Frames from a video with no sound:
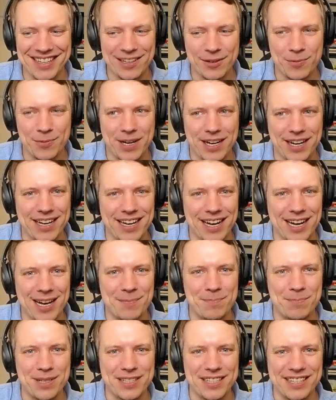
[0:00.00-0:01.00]
why
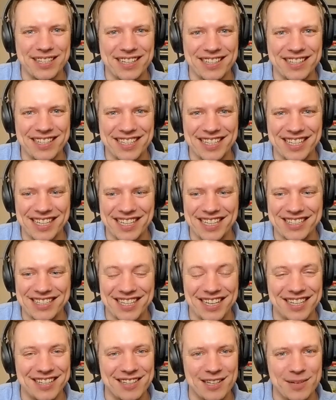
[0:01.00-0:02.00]
I'm particularly
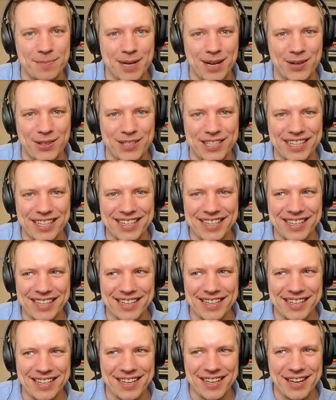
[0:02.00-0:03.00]
excited about
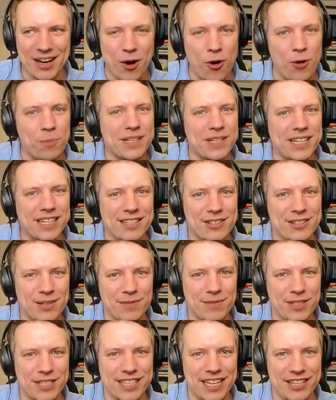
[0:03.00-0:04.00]
opening this
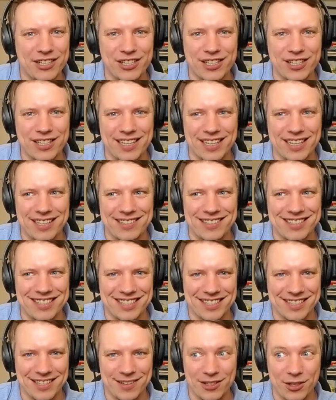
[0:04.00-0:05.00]
conversation and
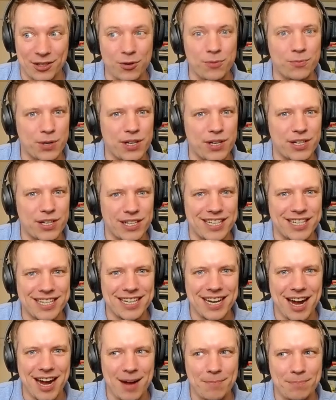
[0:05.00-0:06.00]
your
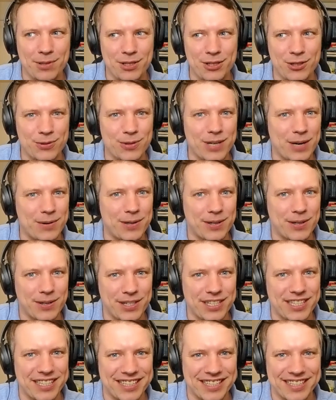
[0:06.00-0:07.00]
work up to our
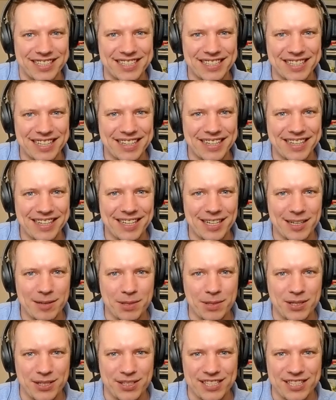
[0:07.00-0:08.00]
audience.
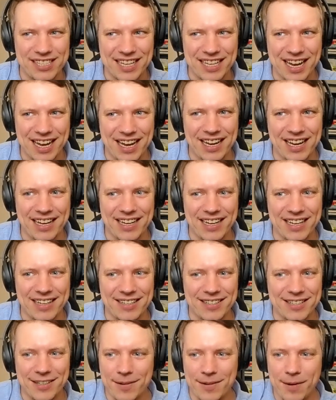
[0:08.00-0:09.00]
Because I
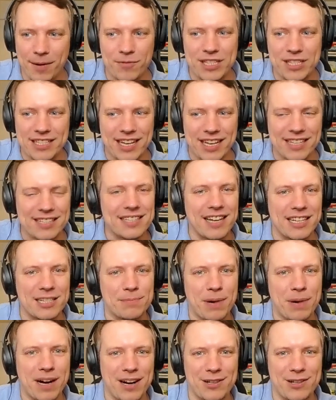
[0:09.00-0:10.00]
obviously, as
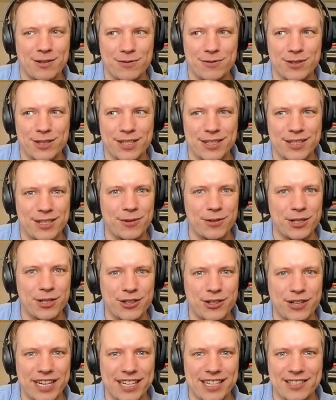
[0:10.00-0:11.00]
part of a
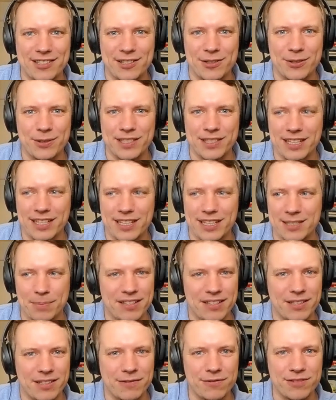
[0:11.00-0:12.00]
coach training school and as
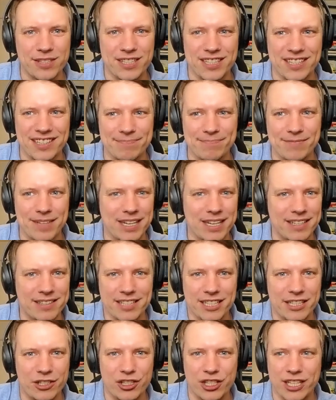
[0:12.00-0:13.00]
part of
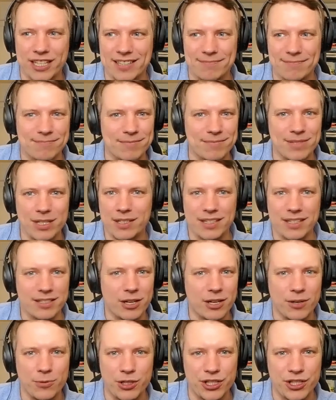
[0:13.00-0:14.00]
teaching
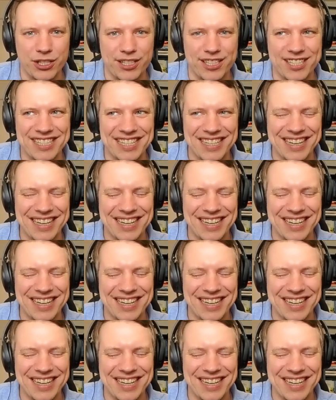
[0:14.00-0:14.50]
coaches,